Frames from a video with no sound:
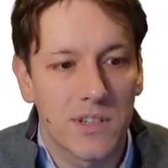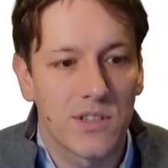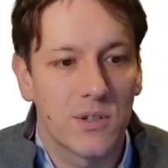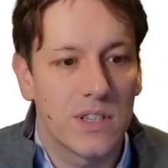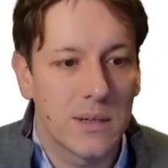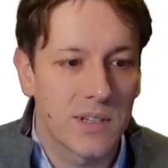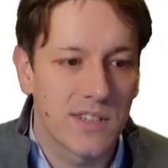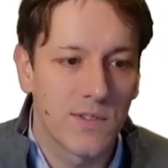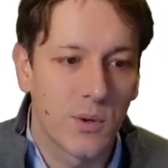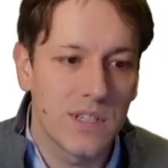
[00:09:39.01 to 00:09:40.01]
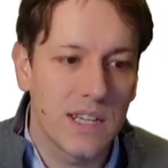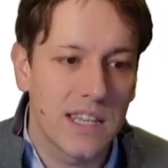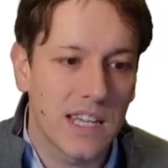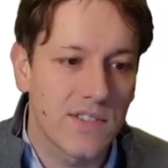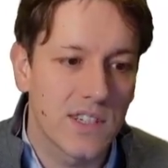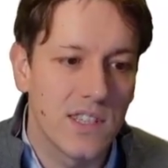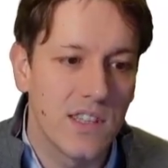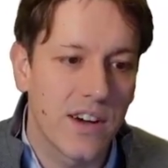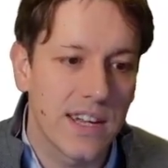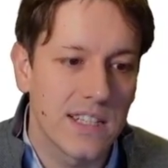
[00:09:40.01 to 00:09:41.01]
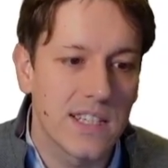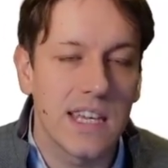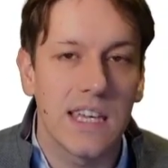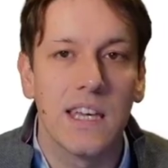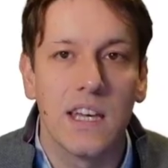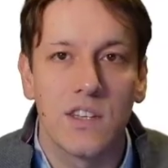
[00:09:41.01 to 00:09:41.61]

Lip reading: plus 2D plus 4D. That gives us 9D.